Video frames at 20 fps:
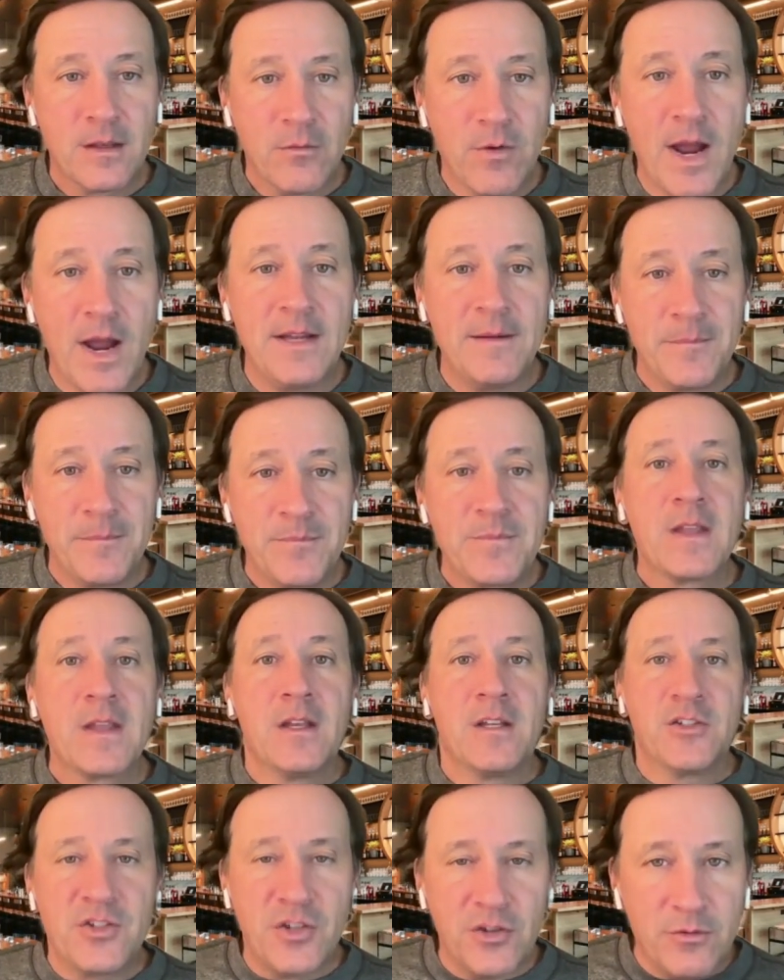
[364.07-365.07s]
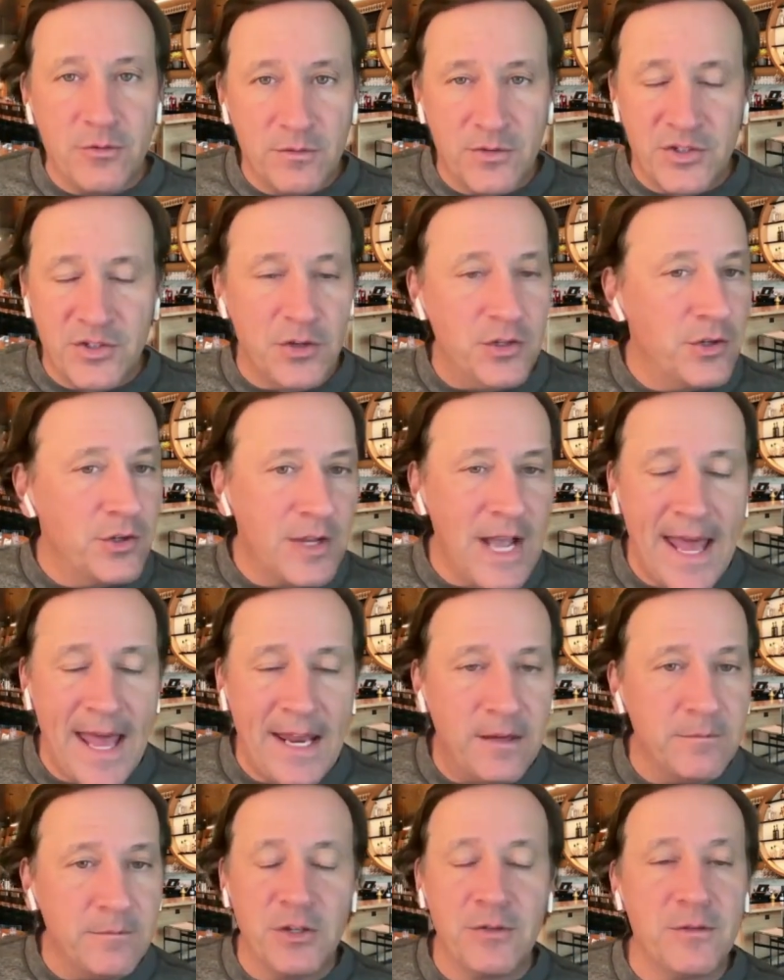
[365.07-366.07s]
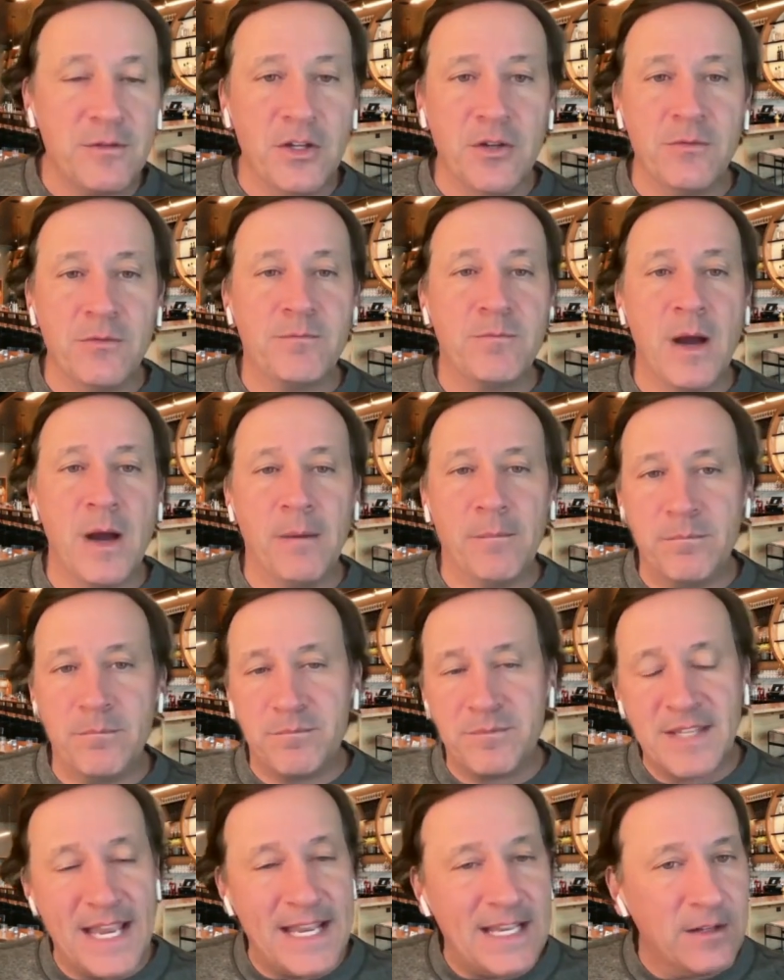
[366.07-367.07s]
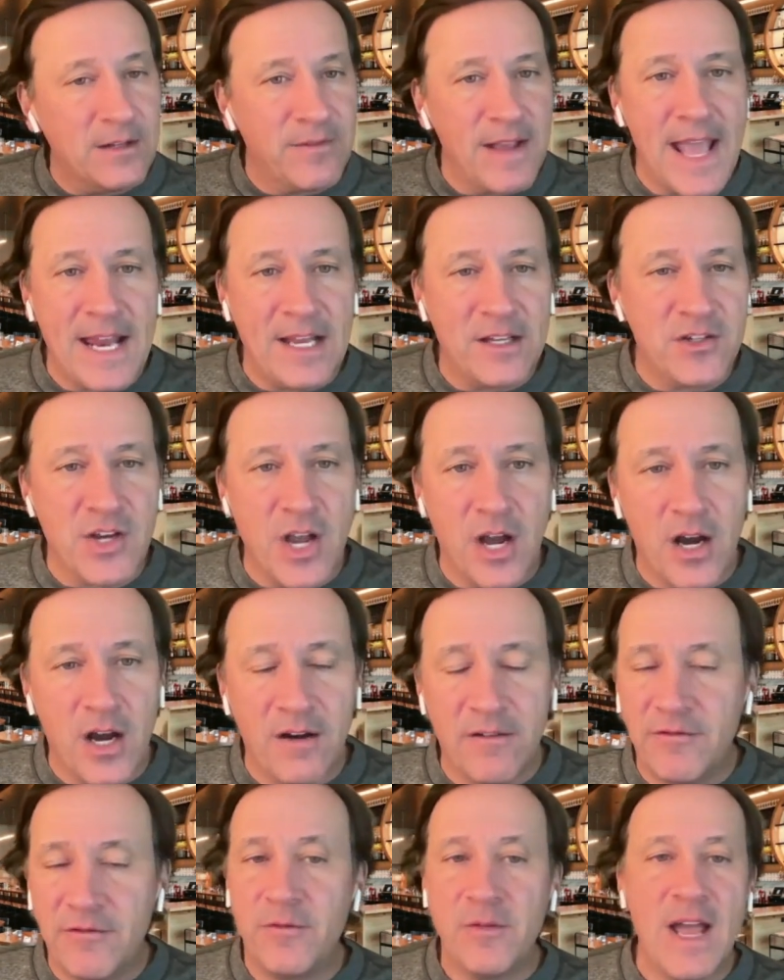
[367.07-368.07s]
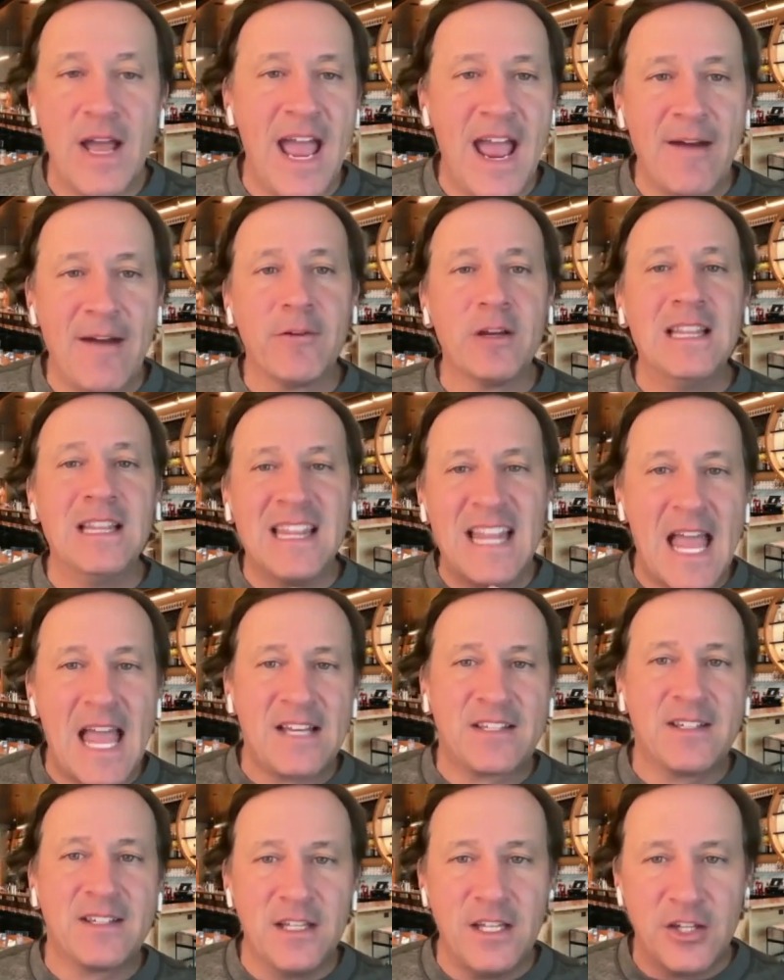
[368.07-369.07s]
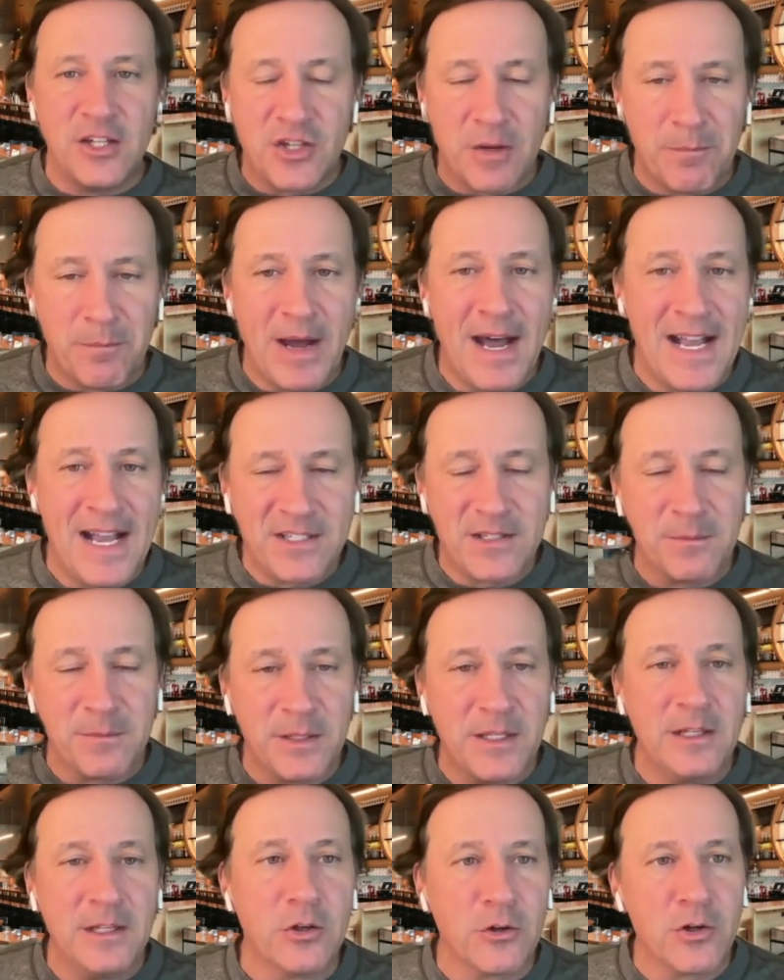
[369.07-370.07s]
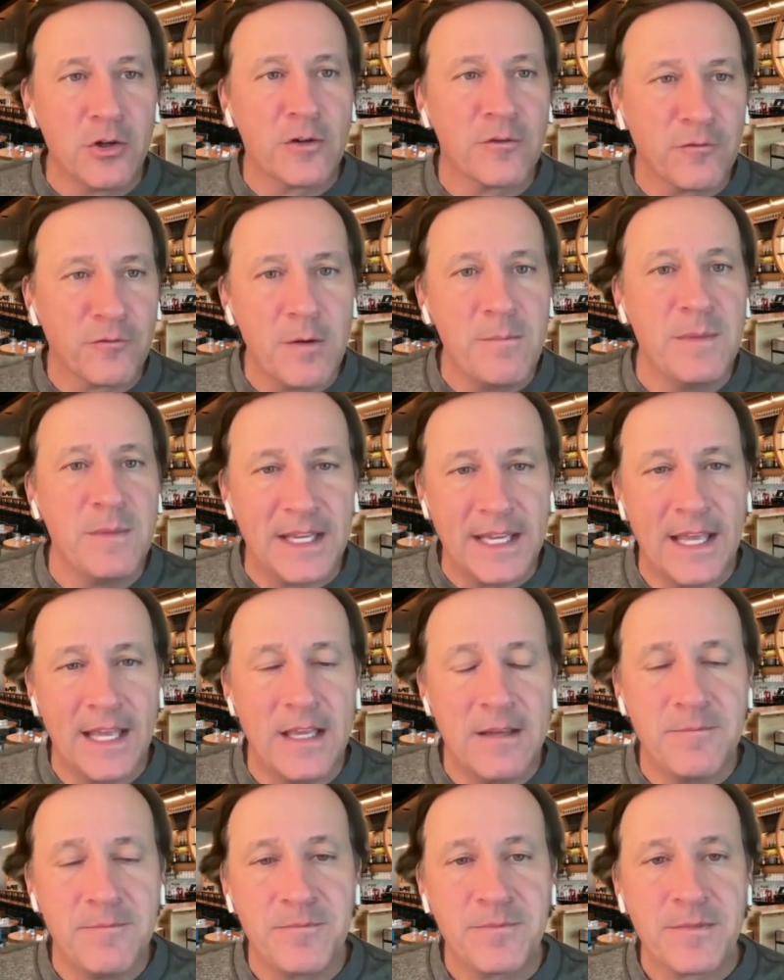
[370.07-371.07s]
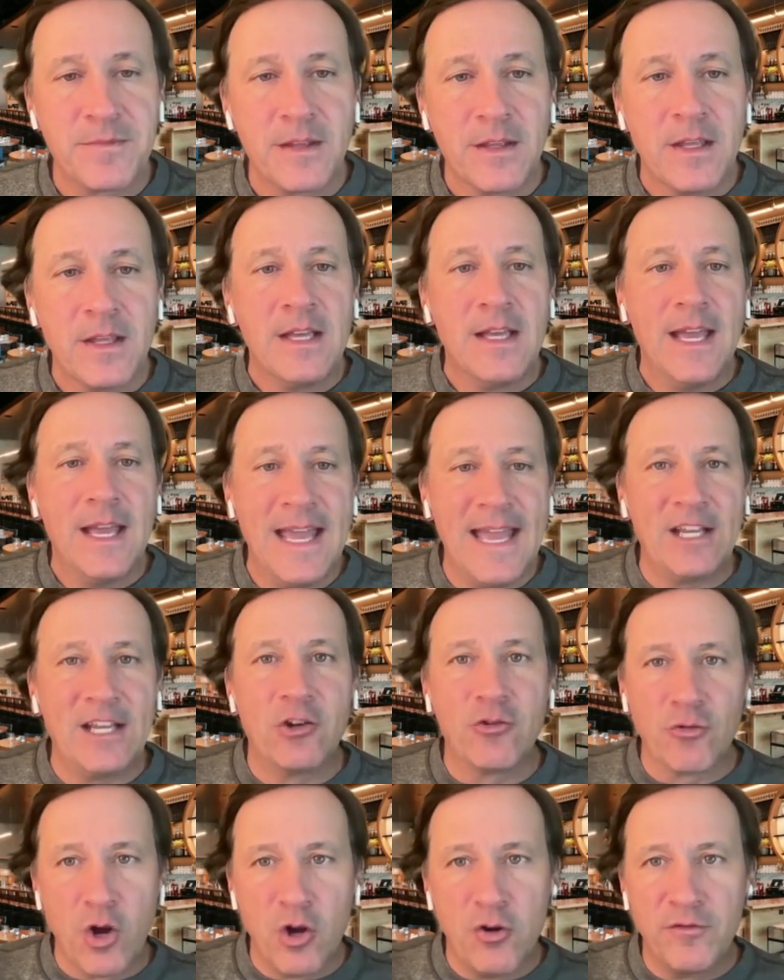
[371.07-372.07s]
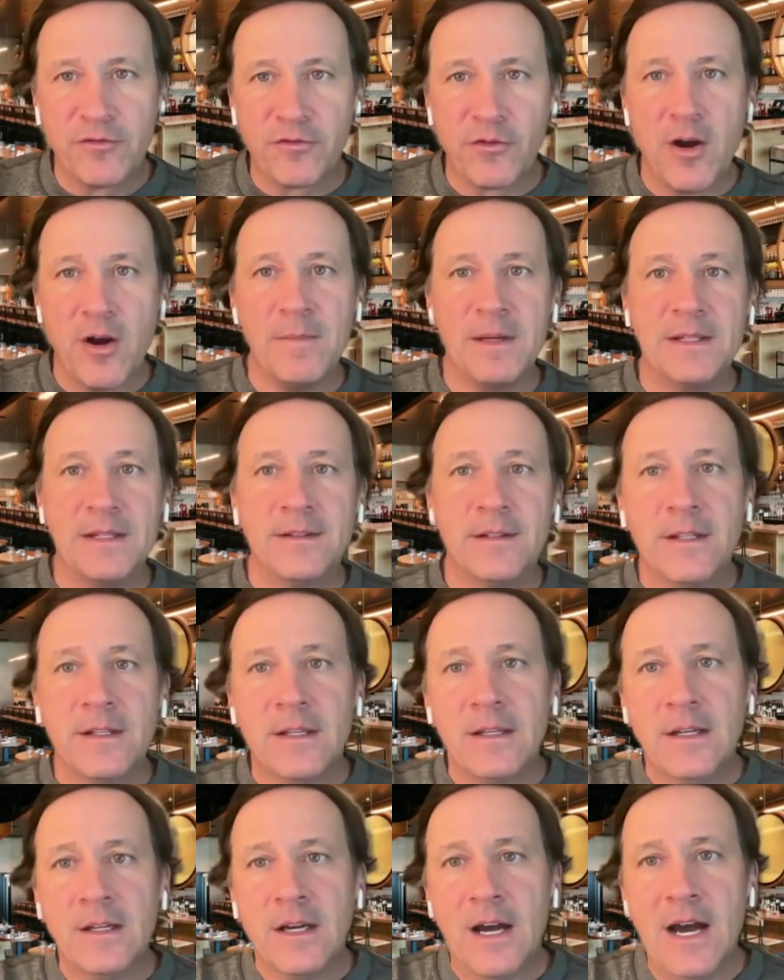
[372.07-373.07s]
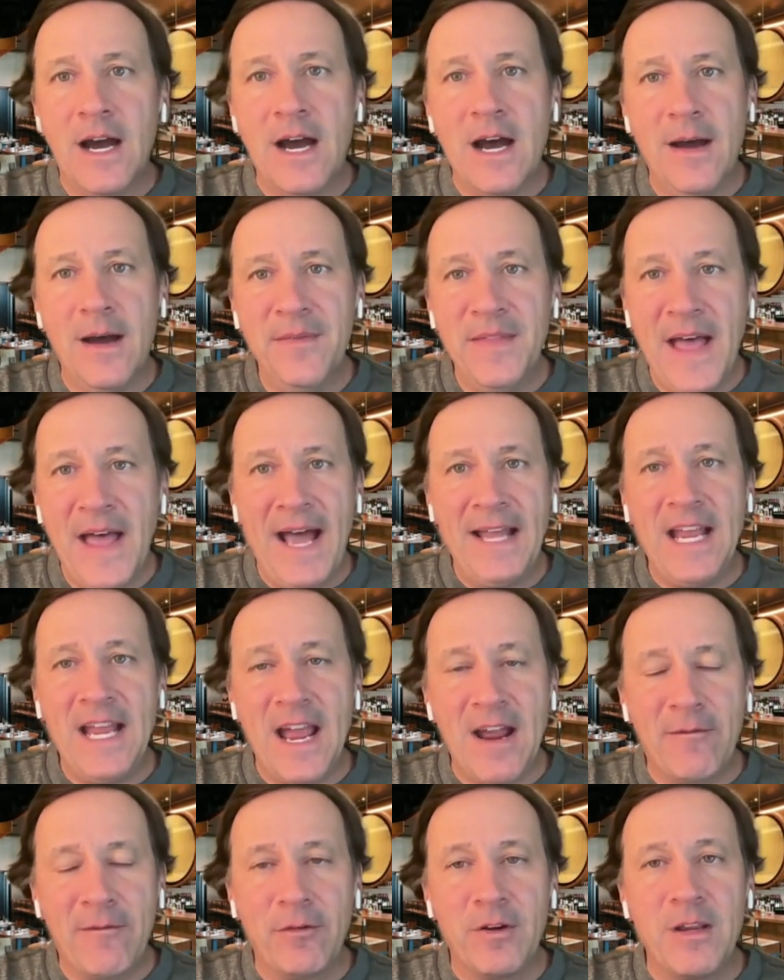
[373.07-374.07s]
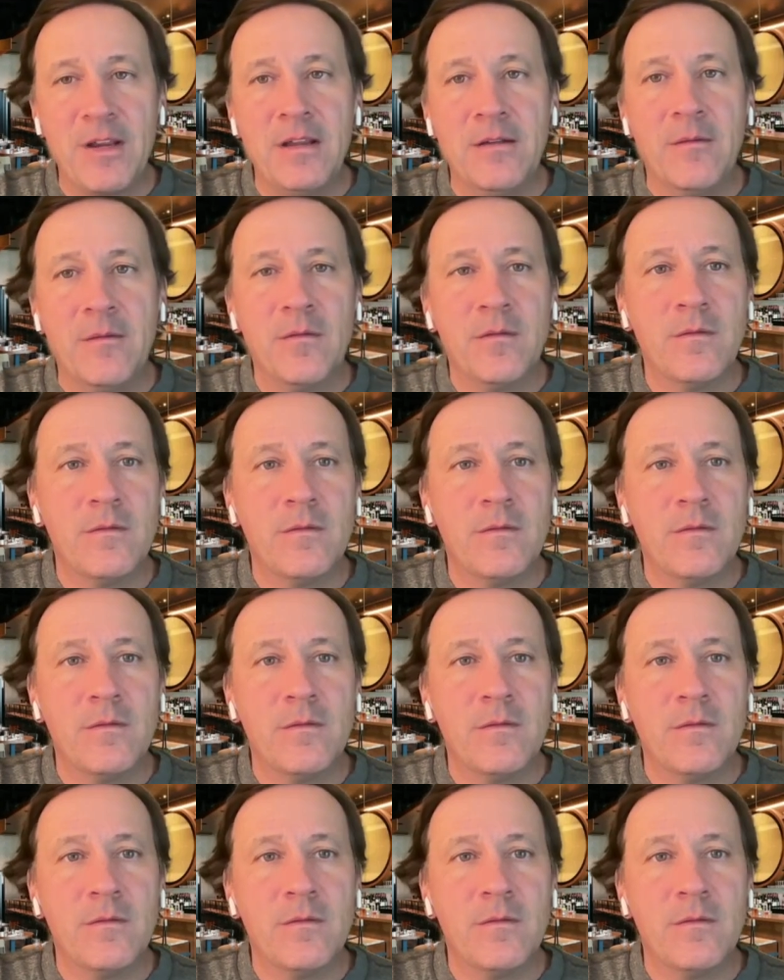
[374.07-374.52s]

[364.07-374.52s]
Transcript: right? So you got to you take advantage of every lesson that you possibly learn from the game and grow from it. Not every